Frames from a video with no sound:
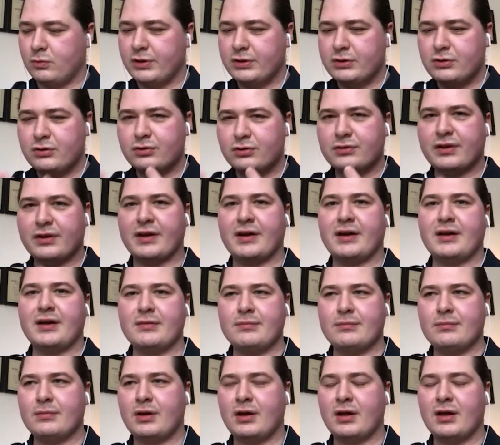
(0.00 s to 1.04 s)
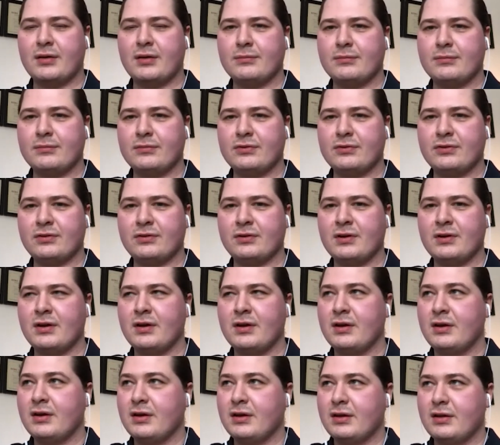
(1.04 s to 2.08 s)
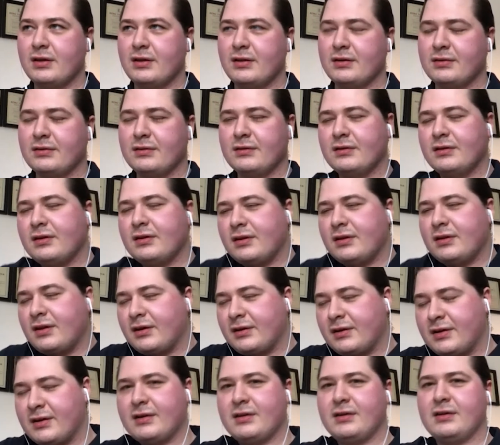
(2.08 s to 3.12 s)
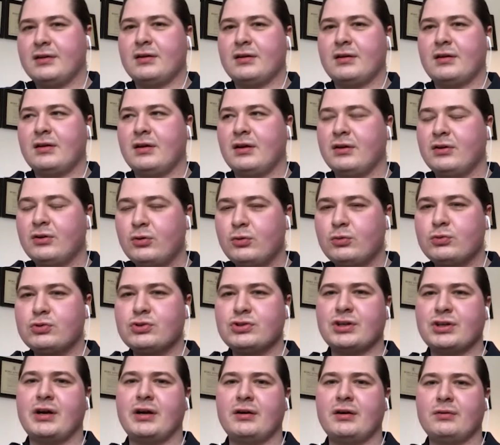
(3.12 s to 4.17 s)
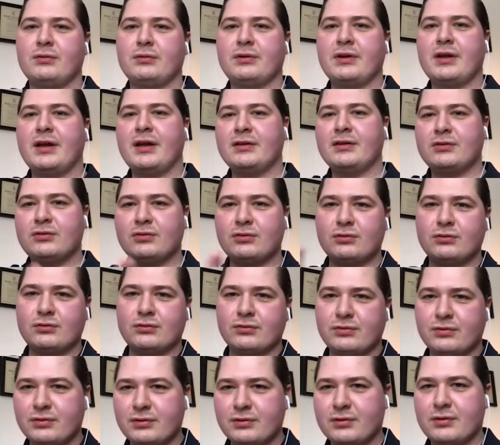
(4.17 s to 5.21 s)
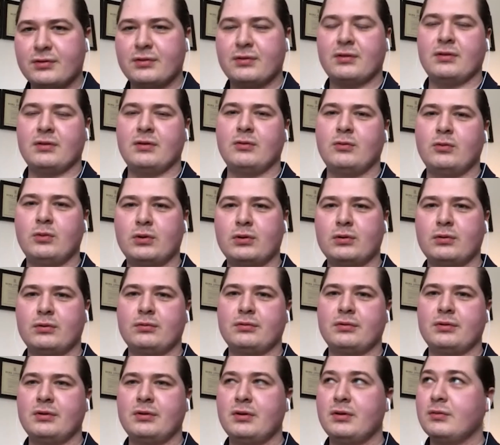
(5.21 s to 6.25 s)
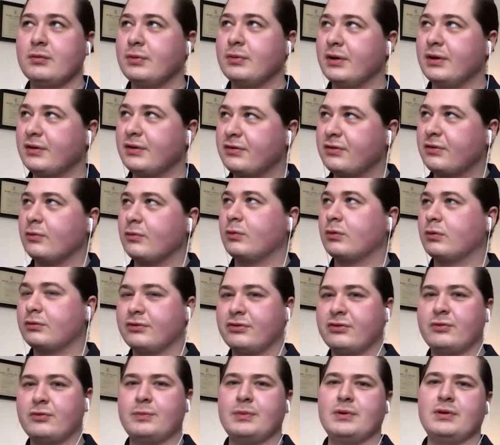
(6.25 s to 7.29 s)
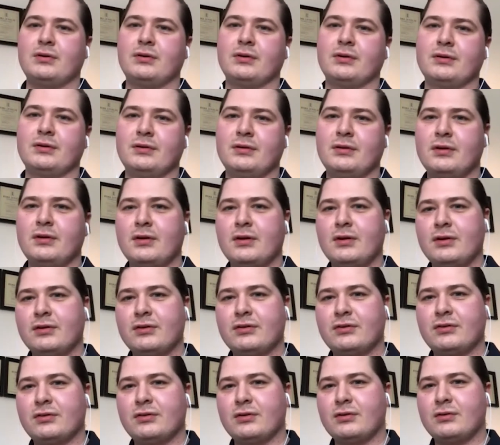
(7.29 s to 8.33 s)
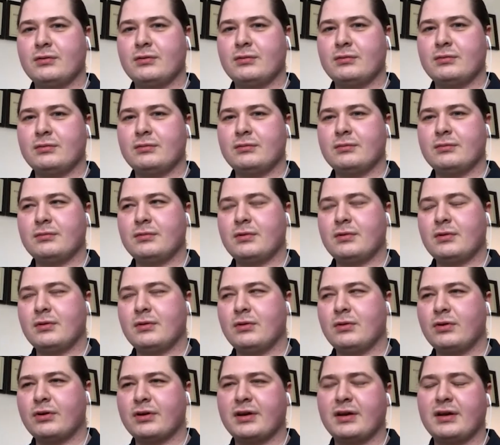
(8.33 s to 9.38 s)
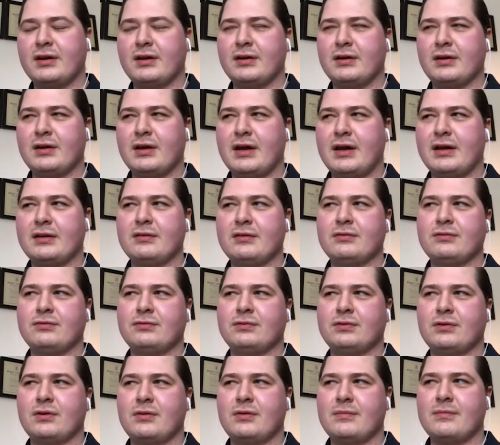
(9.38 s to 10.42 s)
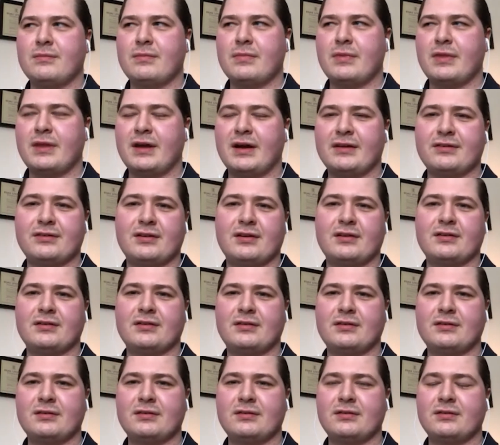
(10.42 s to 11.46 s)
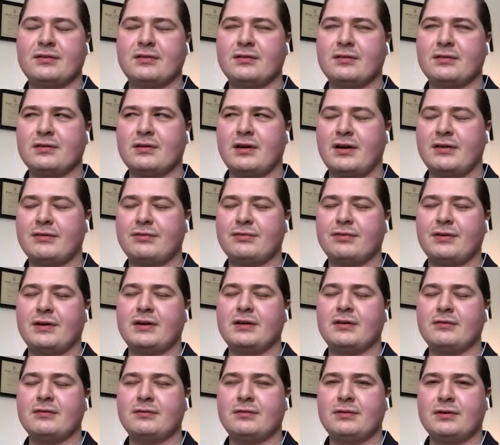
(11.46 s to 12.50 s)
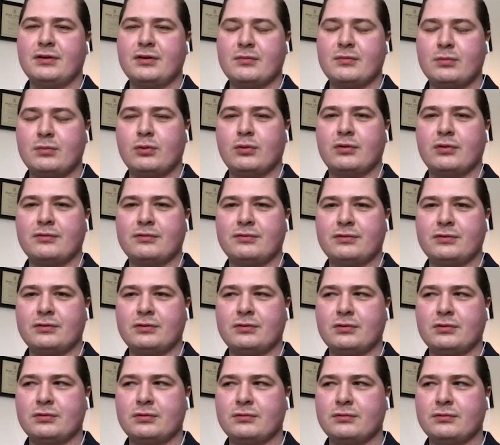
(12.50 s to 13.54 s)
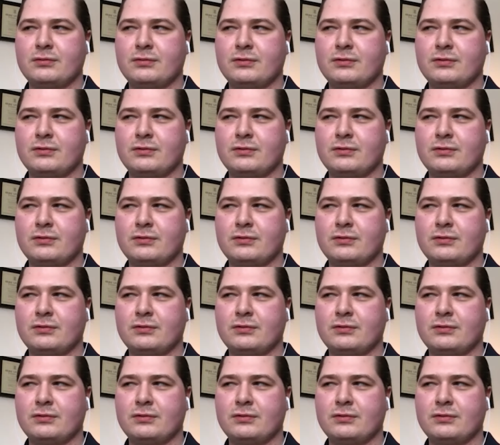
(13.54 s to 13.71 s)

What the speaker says: your time comes, again, a new child enters the world, but it's the world of spirit. So looking at it from that sense I find it very important for